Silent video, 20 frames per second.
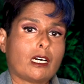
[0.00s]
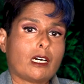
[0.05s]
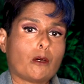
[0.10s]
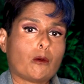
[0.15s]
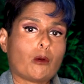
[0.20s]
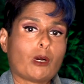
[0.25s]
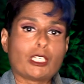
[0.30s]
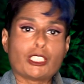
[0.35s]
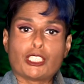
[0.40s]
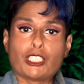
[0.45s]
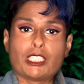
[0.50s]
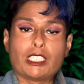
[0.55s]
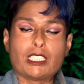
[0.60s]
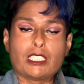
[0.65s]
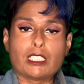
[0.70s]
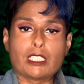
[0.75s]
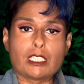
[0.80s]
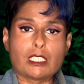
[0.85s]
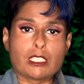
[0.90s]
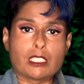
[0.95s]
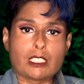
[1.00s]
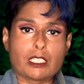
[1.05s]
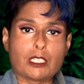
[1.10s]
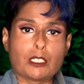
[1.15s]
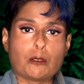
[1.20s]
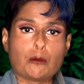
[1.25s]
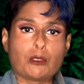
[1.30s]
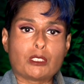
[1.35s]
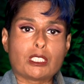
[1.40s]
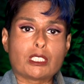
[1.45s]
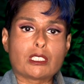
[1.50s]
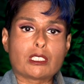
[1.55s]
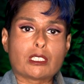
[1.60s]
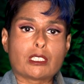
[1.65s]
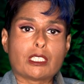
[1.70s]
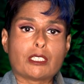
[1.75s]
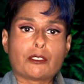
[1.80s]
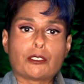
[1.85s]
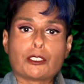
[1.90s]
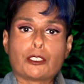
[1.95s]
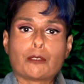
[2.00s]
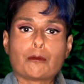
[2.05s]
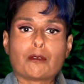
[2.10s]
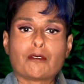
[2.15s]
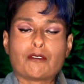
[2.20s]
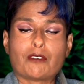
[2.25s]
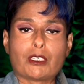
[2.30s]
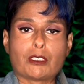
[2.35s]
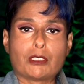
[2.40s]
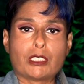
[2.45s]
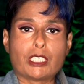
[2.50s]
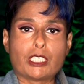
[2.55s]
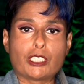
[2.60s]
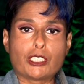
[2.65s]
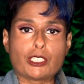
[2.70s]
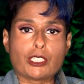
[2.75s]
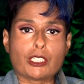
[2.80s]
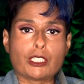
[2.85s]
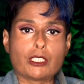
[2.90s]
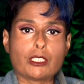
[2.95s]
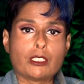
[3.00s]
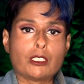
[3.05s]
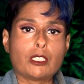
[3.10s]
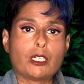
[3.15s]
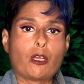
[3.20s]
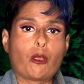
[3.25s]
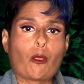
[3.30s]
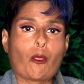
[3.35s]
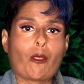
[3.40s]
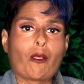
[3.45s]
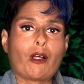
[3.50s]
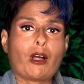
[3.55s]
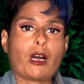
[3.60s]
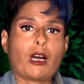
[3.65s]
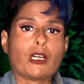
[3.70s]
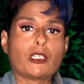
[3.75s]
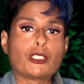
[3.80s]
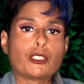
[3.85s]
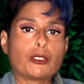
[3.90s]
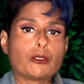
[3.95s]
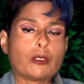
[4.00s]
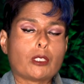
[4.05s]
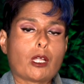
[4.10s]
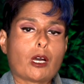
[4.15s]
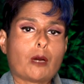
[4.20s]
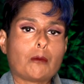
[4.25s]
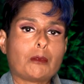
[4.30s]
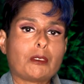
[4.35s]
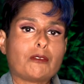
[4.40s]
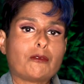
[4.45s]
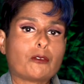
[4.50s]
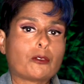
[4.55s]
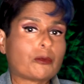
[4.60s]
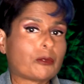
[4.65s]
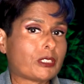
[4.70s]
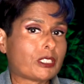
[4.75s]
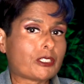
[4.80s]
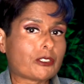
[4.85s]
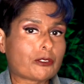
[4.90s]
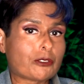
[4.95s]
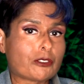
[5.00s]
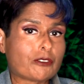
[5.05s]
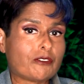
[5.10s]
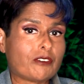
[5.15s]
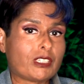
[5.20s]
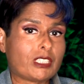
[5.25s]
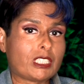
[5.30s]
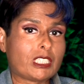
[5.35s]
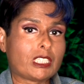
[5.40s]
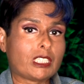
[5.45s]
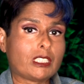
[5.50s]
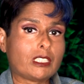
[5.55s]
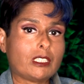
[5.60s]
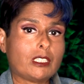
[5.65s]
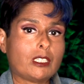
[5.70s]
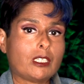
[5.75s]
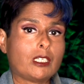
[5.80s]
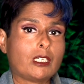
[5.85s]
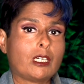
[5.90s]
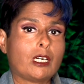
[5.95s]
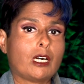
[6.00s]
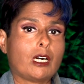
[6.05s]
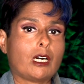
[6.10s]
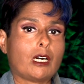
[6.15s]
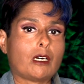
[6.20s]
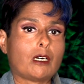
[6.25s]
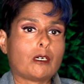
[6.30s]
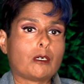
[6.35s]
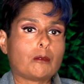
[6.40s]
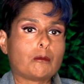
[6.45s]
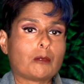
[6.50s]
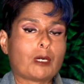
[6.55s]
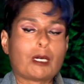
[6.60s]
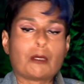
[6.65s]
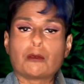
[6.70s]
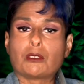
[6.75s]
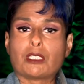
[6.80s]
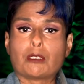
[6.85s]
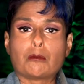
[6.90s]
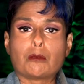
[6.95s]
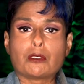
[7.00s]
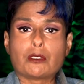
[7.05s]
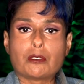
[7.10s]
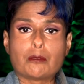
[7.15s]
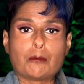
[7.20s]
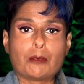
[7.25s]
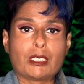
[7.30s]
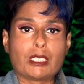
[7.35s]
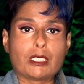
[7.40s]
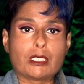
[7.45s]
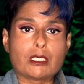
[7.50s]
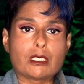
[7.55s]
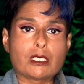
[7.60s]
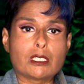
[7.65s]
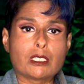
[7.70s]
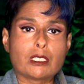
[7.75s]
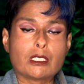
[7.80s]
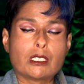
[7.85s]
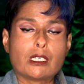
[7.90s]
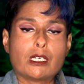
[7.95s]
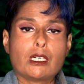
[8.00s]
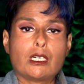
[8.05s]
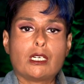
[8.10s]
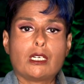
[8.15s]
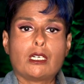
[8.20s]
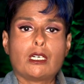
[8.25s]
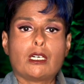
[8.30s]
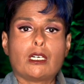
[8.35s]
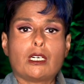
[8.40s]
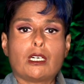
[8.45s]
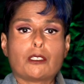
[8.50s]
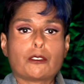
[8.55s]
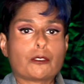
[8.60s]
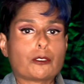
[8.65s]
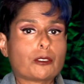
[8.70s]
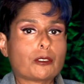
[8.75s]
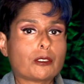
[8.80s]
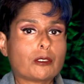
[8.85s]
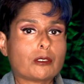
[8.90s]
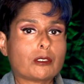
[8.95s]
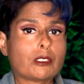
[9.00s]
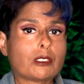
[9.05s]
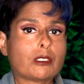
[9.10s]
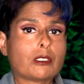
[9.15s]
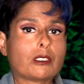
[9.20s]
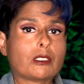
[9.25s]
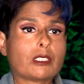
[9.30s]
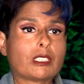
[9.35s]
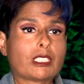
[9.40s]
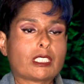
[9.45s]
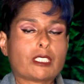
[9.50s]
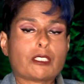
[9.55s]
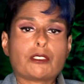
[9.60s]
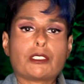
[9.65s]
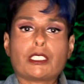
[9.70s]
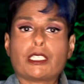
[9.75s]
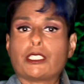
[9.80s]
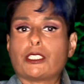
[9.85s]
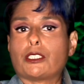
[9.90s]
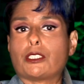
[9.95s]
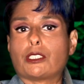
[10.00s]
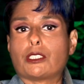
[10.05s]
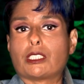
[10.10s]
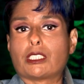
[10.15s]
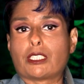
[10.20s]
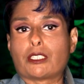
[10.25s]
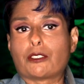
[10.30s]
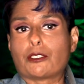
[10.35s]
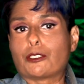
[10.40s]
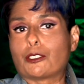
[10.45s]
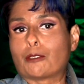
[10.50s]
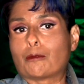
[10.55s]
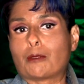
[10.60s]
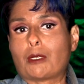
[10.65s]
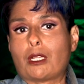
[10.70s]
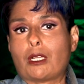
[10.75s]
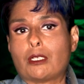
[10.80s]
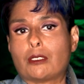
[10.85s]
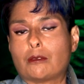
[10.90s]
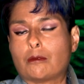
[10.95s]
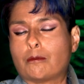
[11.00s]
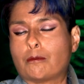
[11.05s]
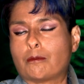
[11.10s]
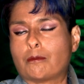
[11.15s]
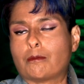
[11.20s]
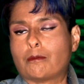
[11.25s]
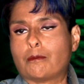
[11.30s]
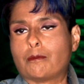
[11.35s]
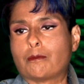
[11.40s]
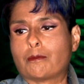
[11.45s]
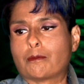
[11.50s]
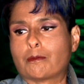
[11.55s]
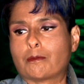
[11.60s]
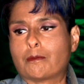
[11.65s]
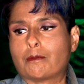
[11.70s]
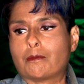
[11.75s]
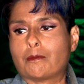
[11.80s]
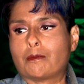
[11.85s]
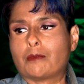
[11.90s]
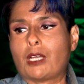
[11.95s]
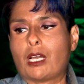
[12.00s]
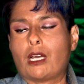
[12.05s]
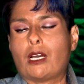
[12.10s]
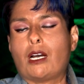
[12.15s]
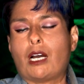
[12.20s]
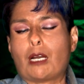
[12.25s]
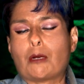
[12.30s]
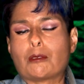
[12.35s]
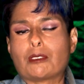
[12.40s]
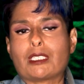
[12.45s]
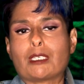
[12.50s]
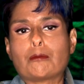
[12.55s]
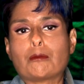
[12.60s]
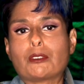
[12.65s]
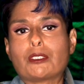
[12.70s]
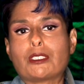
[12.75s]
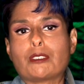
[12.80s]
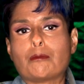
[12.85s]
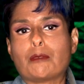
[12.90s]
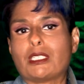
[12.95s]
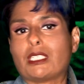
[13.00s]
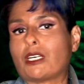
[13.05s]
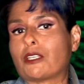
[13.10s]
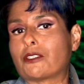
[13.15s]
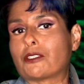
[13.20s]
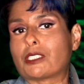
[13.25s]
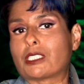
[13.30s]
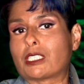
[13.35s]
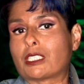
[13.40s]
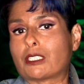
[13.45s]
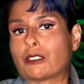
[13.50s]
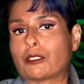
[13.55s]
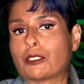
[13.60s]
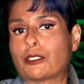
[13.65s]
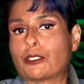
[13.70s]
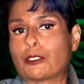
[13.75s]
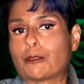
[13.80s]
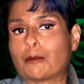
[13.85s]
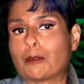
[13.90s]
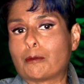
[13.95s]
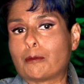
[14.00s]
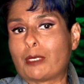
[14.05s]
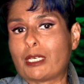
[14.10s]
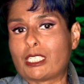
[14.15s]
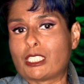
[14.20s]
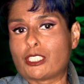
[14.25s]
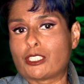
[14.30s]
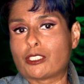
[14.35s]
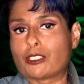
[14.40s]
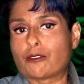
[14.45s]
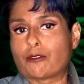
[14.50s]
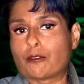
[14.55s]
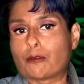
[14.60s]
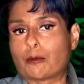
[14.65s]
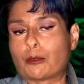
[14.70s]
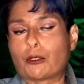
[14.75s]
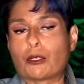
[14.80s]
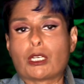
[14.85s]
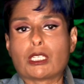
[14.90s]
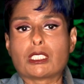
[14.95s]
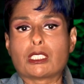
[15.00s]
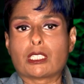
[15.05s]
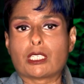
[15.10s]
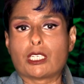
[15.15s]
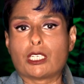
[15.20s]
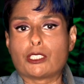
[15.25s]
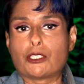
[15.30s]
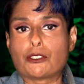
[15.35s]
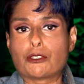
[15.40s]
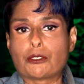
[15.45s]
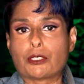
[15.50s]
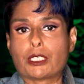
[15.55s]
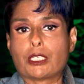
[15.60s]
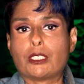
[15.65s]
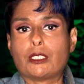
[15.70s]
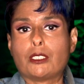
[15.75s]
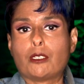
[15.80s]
Washington, D.C. with the Scleroderma Foundation to lobby for research funding. I was able to meet other scleroderma. I was able to meet other scleroderma patients from across the country.